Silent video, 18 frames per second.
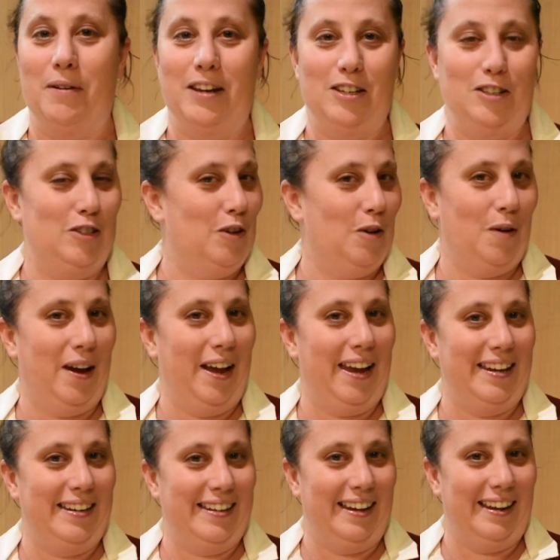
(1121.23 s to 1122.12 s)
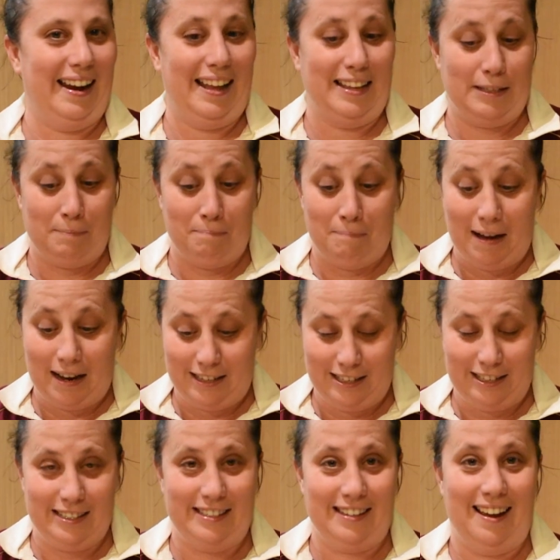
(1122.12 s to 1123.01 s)
enjoyed it as
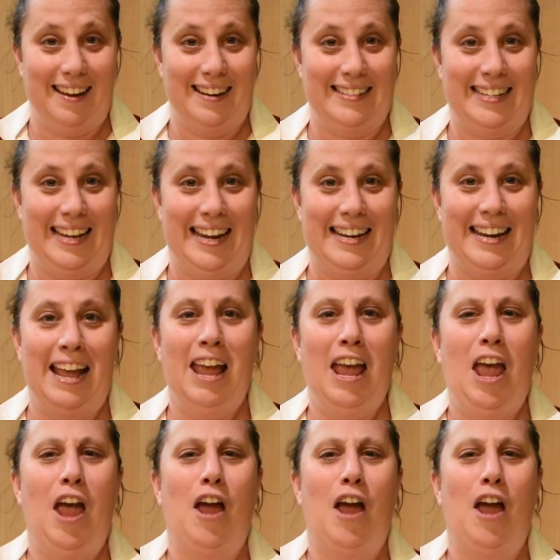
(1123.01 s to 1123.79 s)
much as I did.